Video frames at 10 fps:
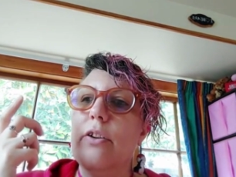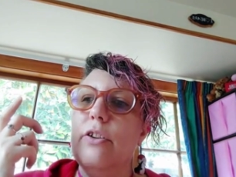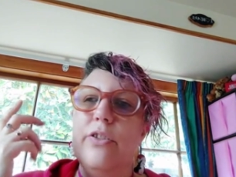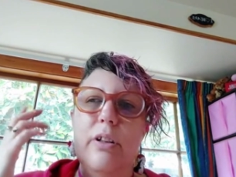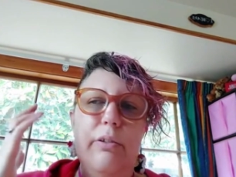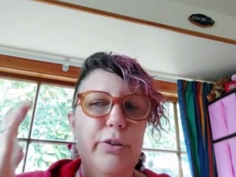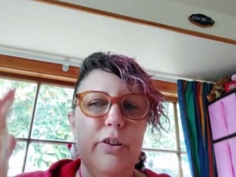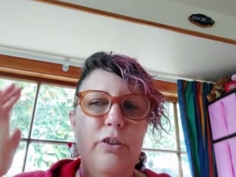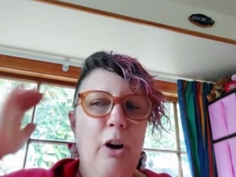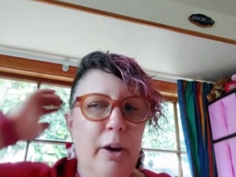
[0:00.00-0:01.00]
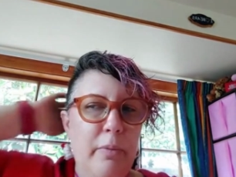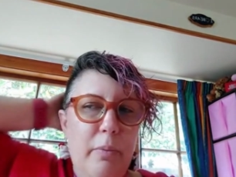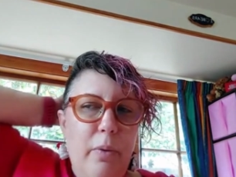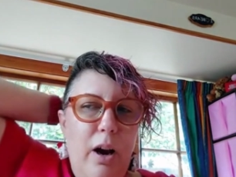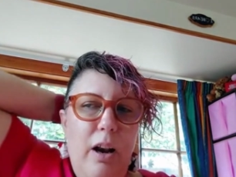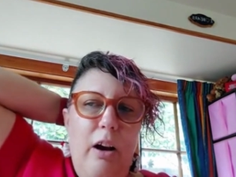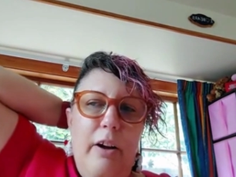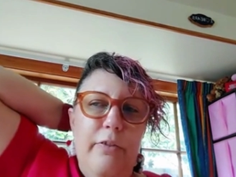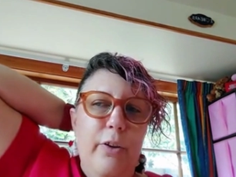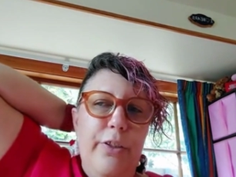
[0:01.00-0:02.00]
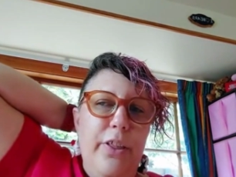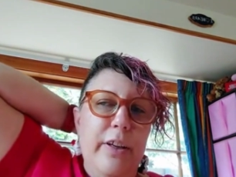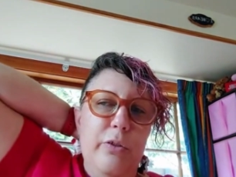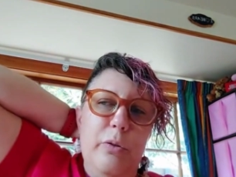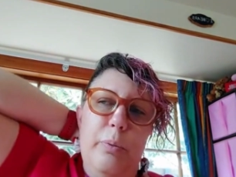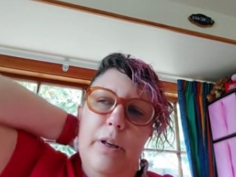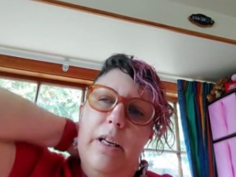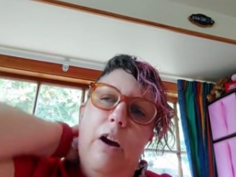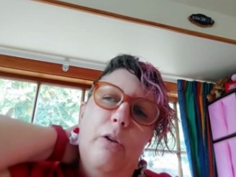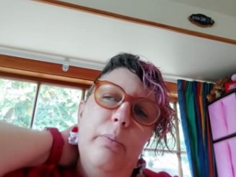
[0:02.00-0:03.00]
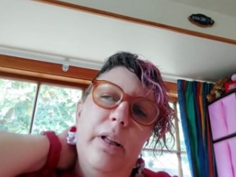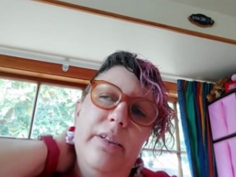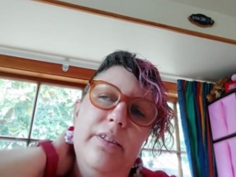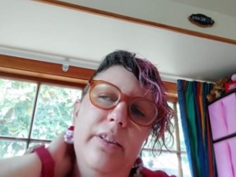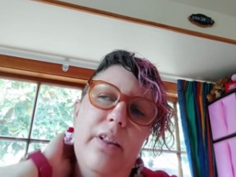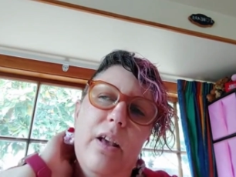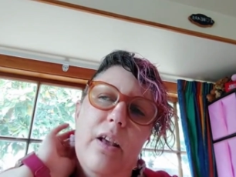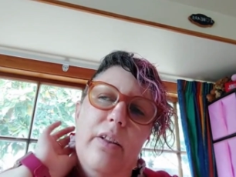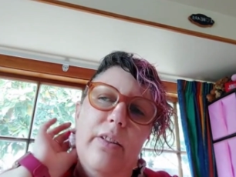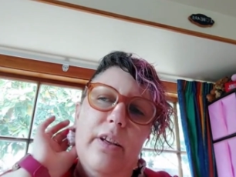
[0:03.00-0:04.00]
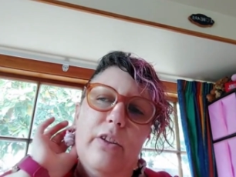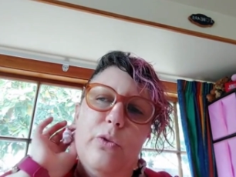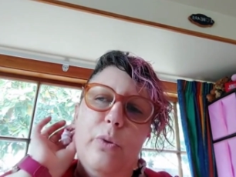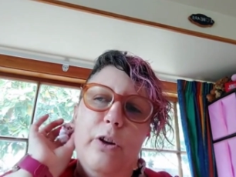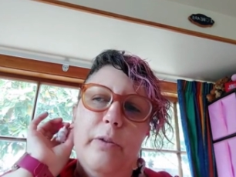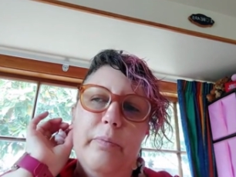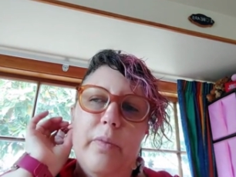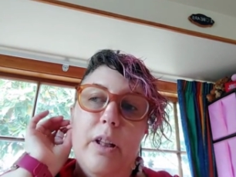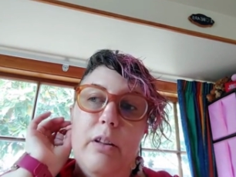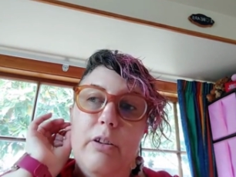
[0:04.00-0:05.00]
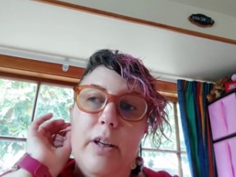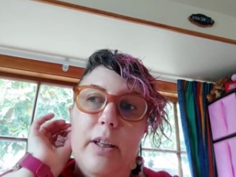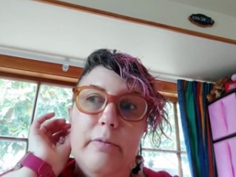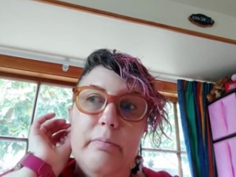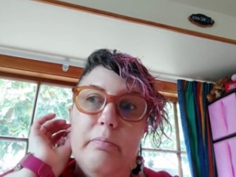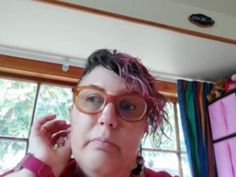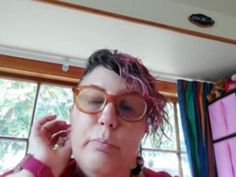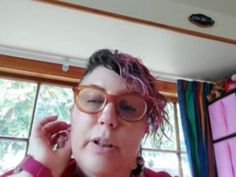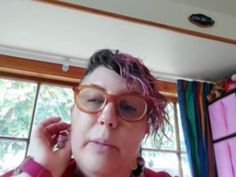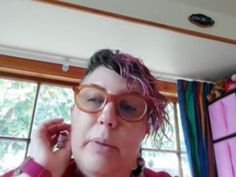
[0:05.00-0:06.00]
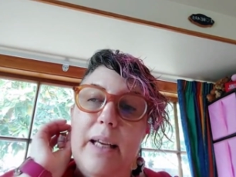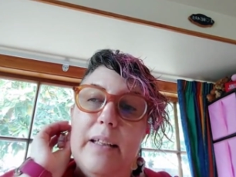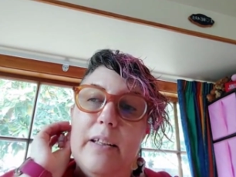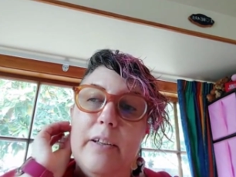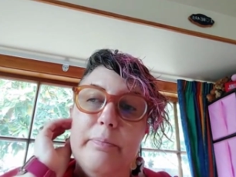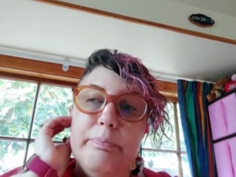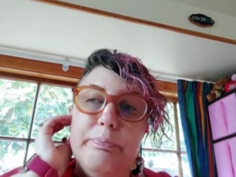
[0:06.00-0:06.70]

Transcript: Because there was a time in my life where things were pretty hopeless and things were looking pretty bleak.